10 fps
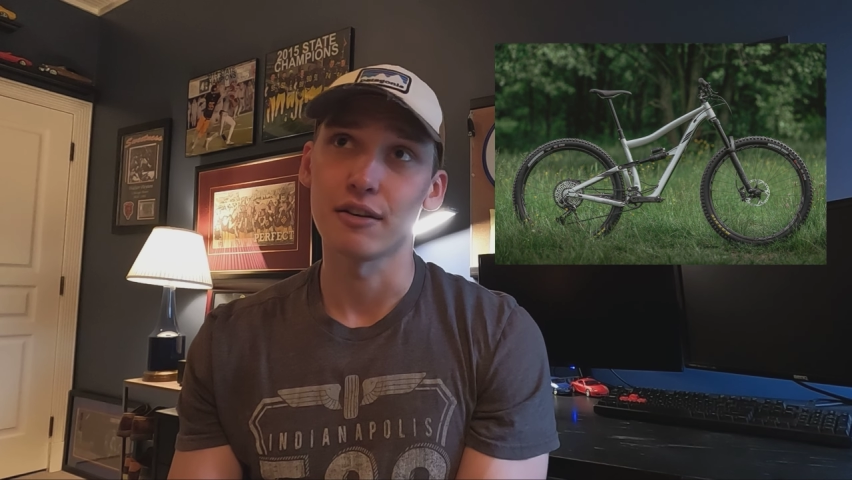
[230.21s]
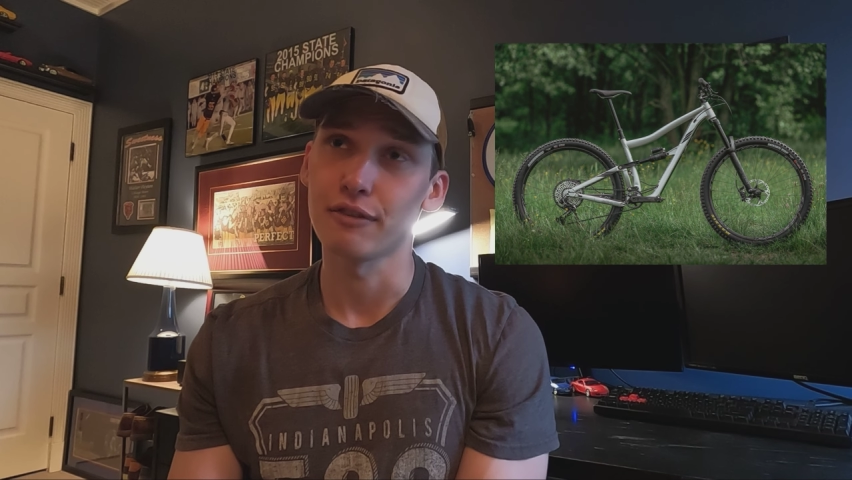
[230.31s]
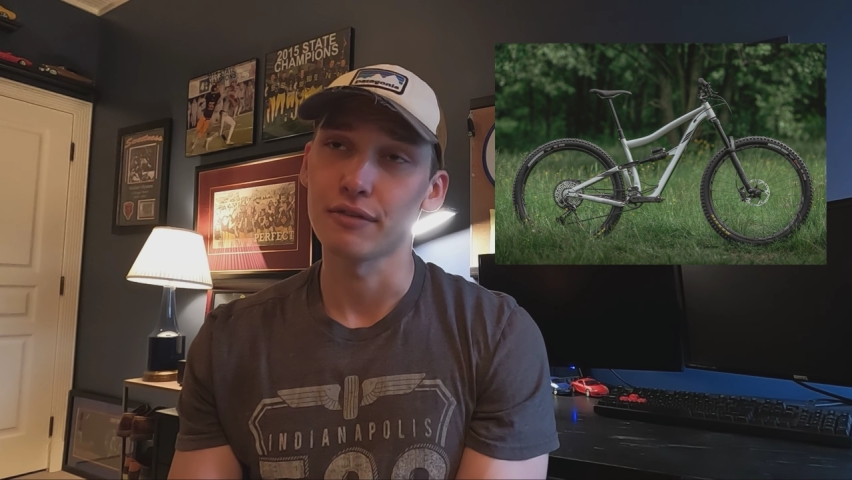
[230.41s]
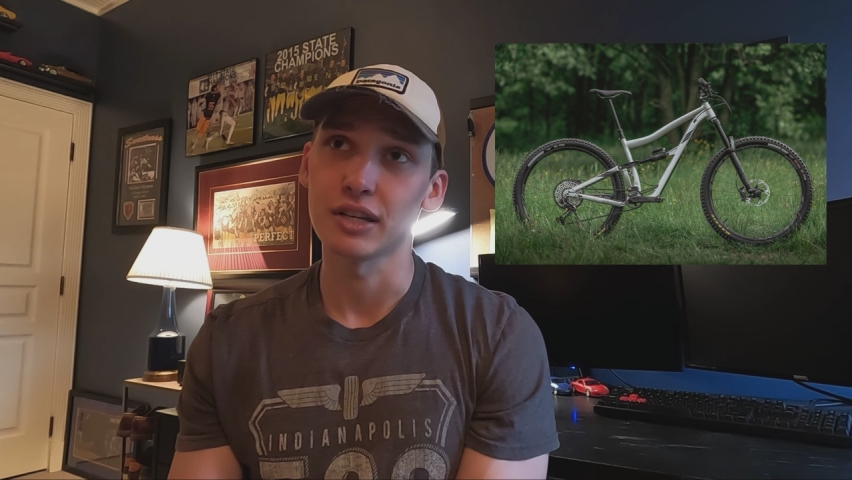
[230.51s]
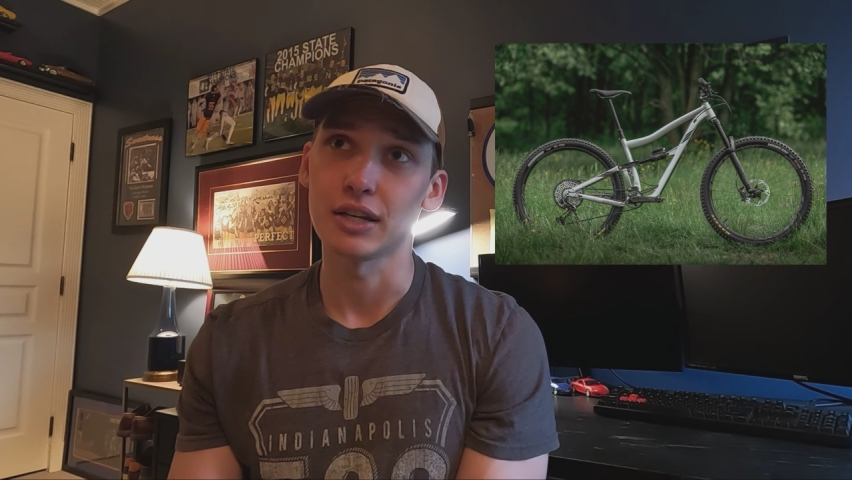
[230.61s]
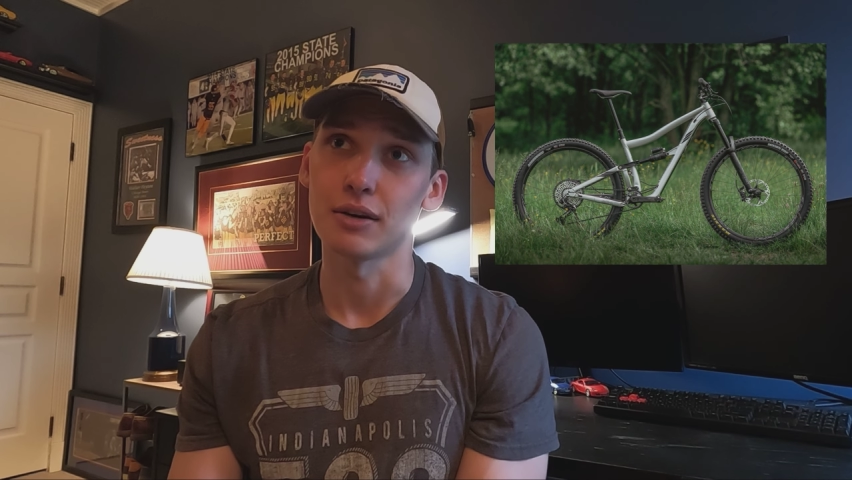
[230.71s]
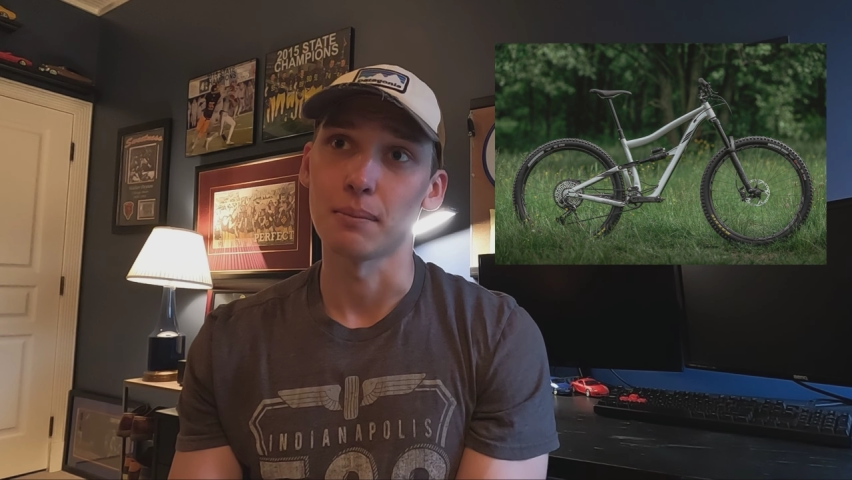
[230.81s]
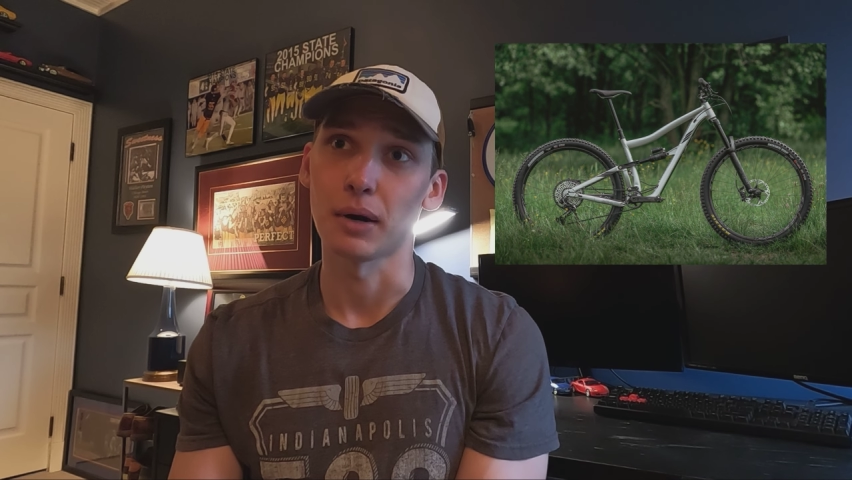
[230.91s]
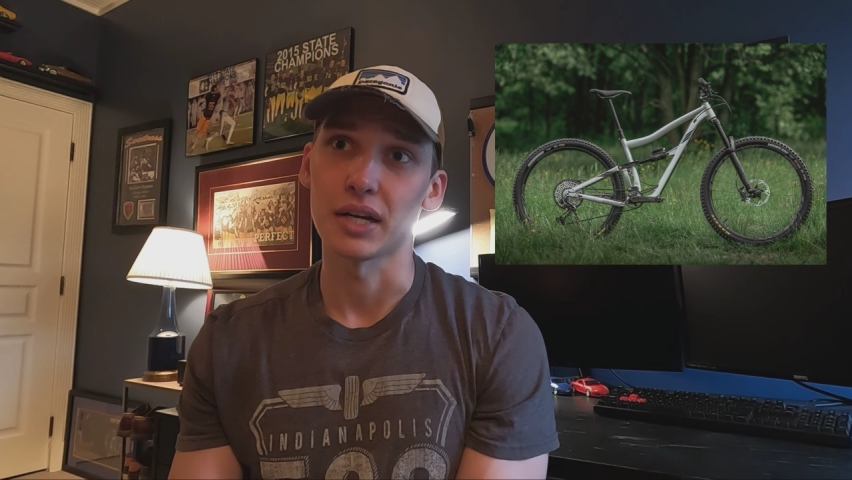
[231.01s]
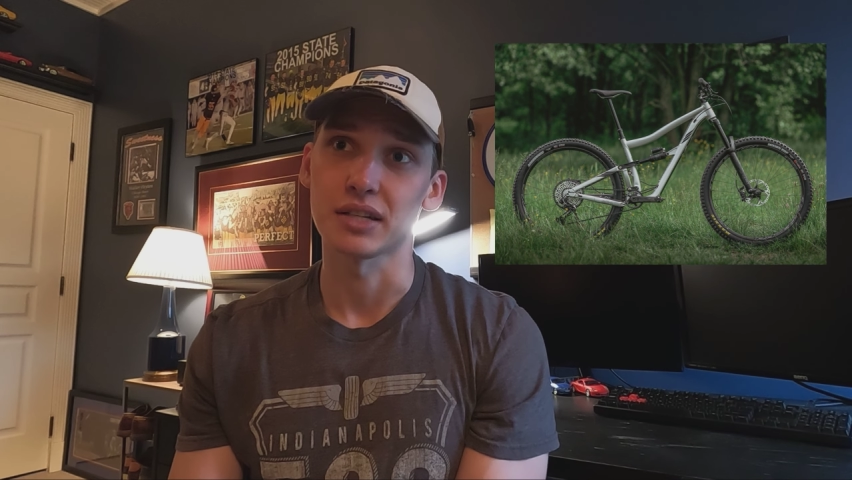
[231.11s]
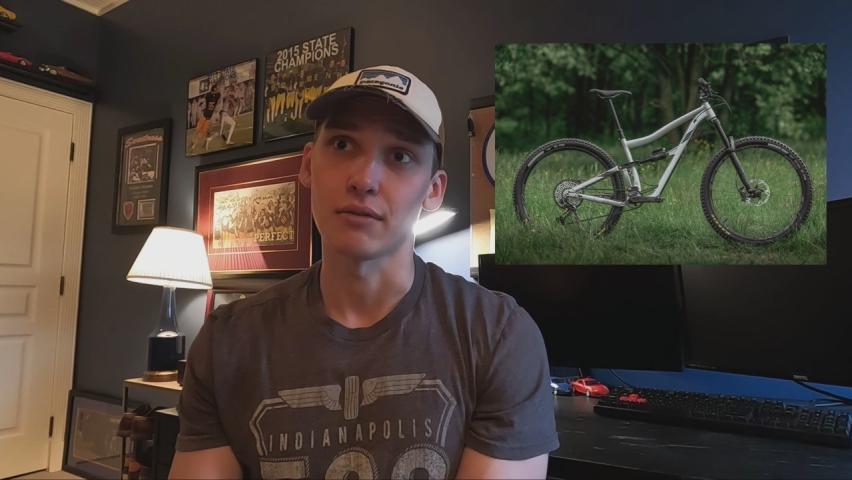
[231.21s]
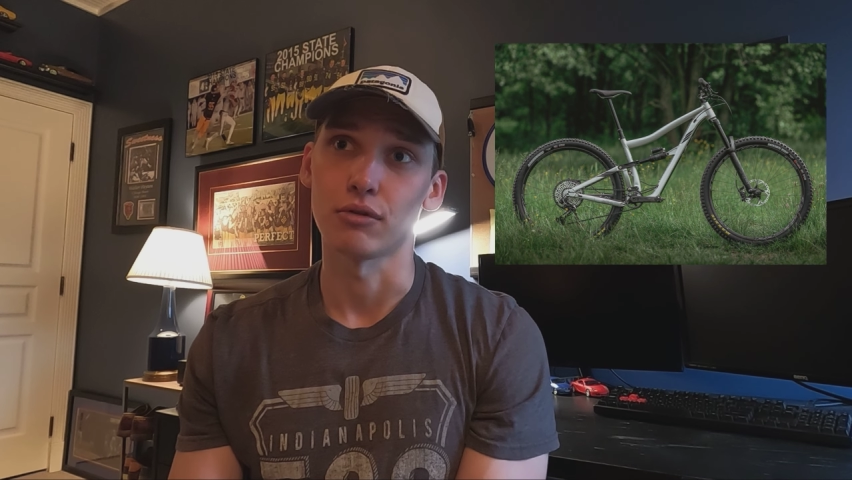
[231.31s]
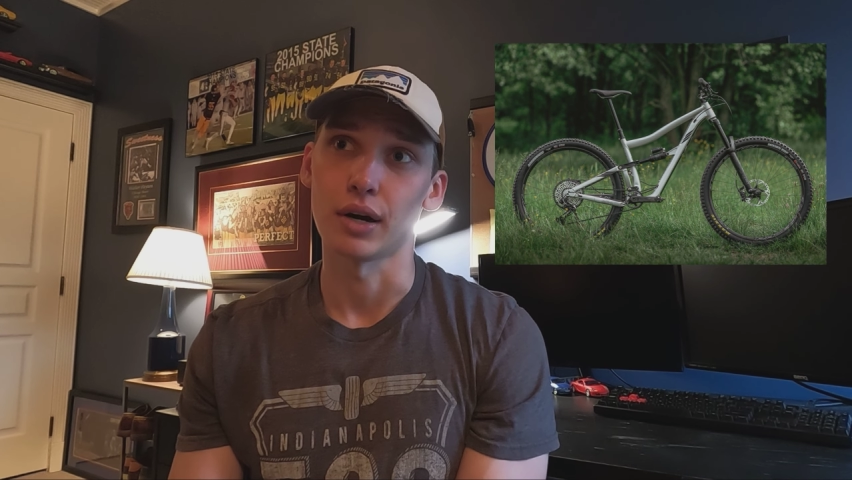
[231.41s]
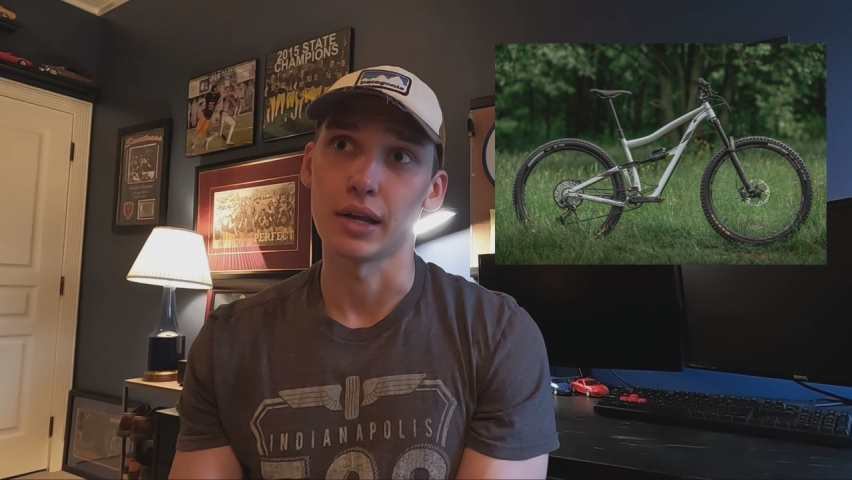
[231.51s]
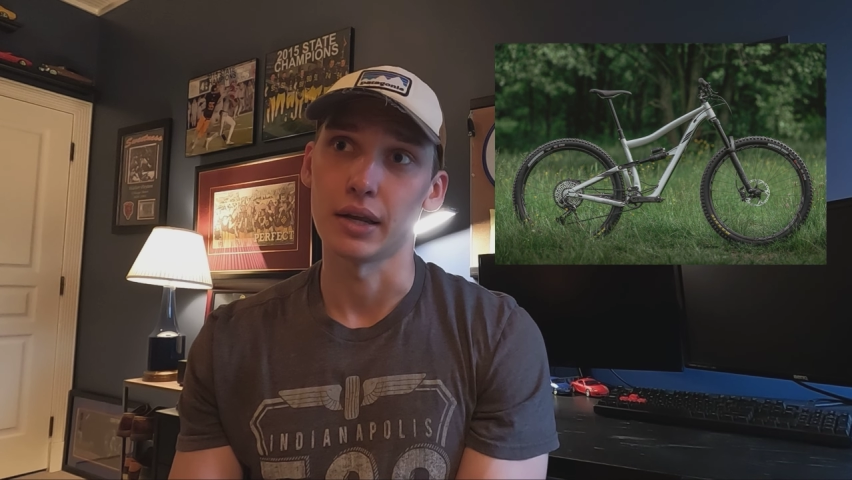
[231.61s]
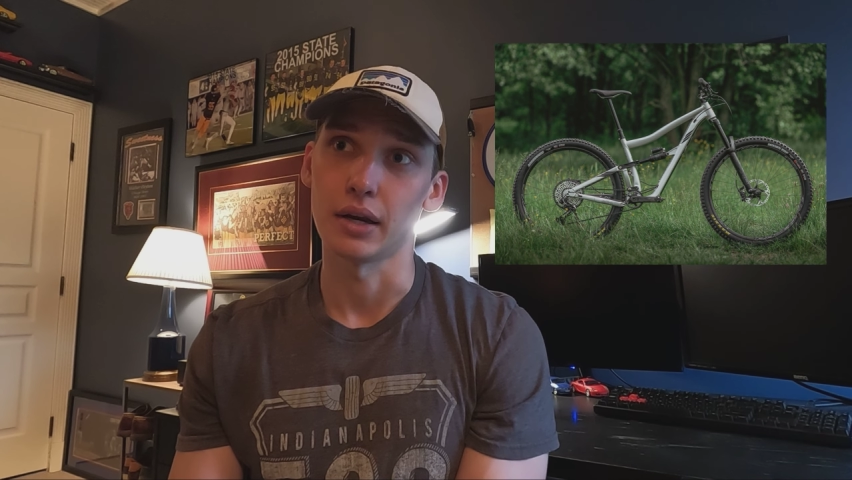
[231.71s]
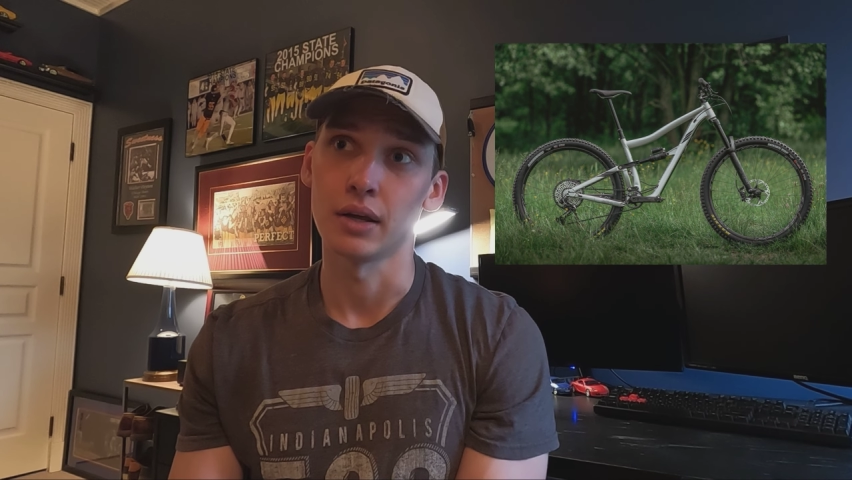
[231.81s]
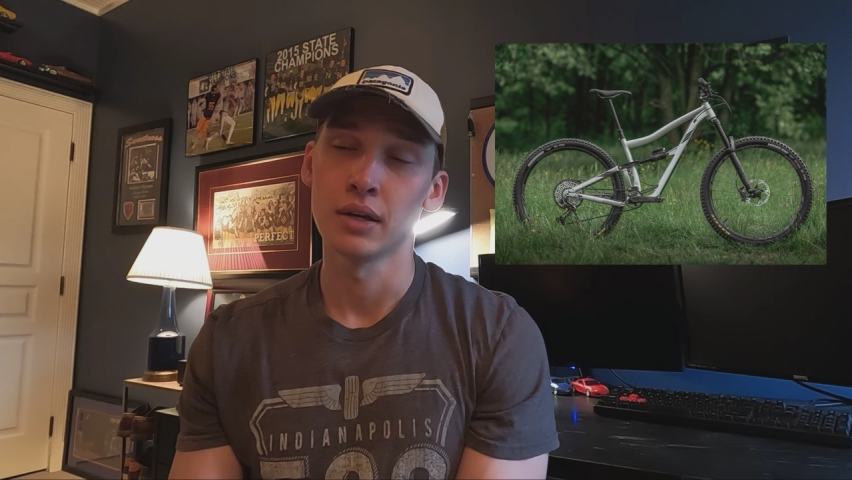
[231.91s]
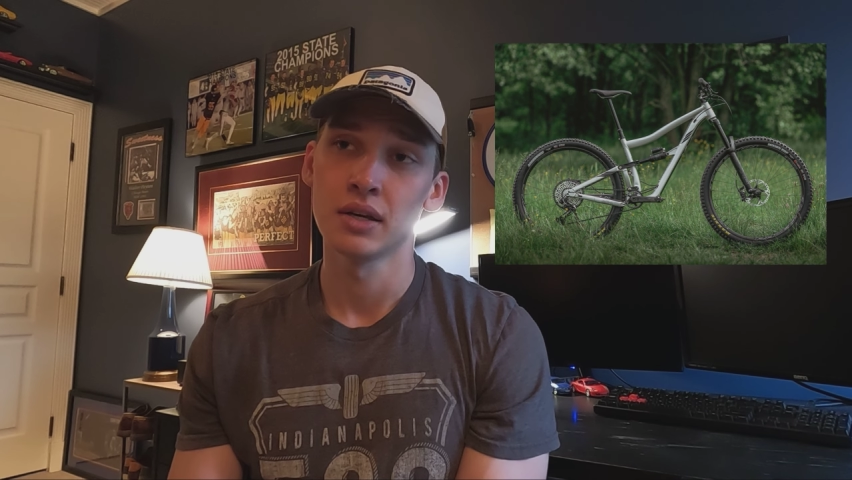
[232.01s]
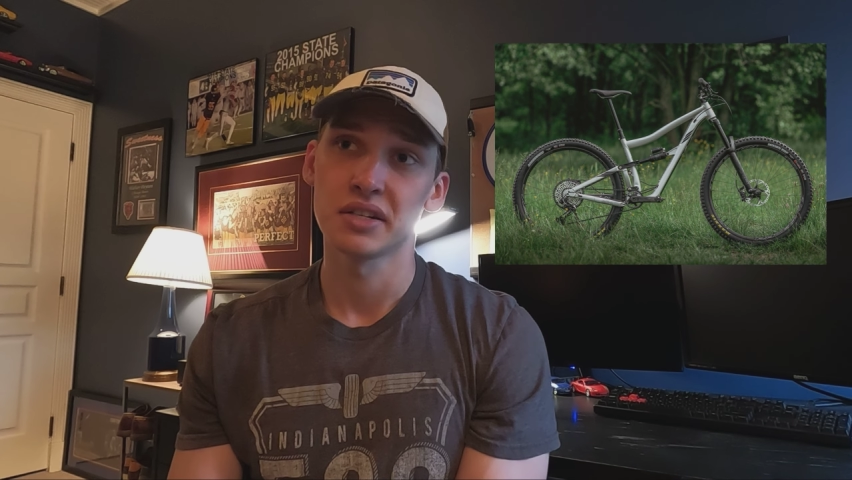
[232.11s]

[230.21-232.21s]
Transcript: to 15 bikes I've ridden,